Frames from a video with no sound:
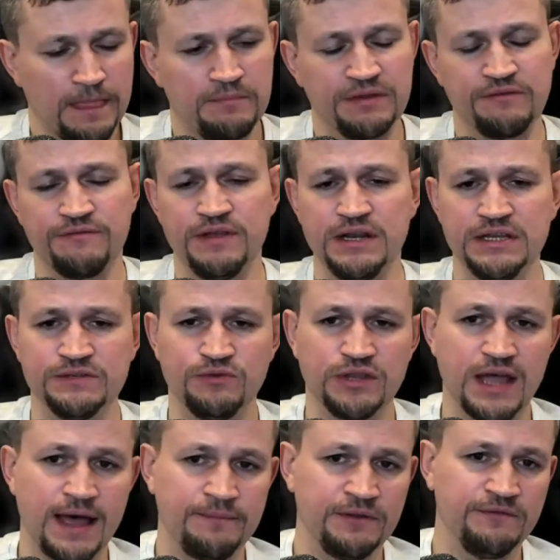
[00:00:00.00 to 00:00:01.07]
But the thing is, what
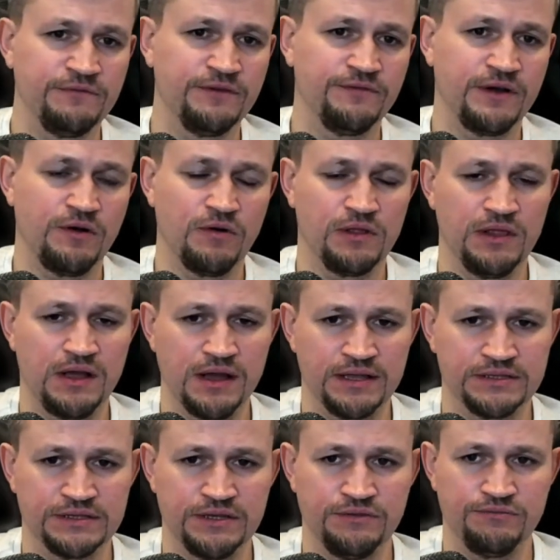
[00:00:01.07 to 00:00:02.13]
happened with our
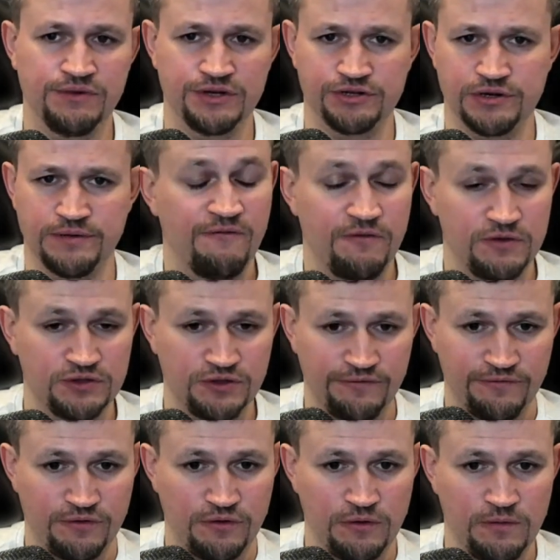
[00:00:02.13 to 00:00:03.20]
clients in Russia? First
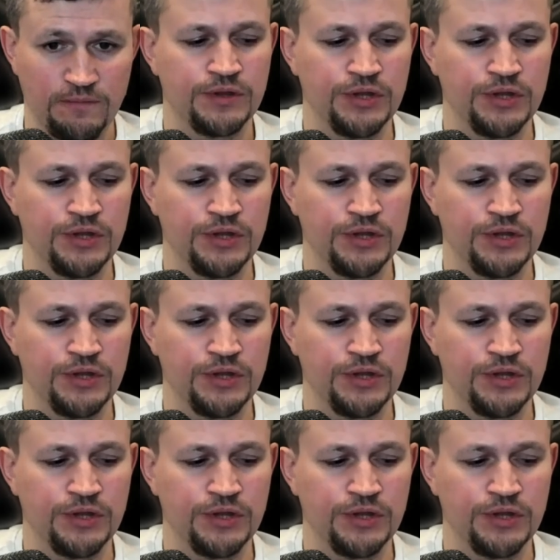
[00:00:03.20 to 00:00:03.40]
of all,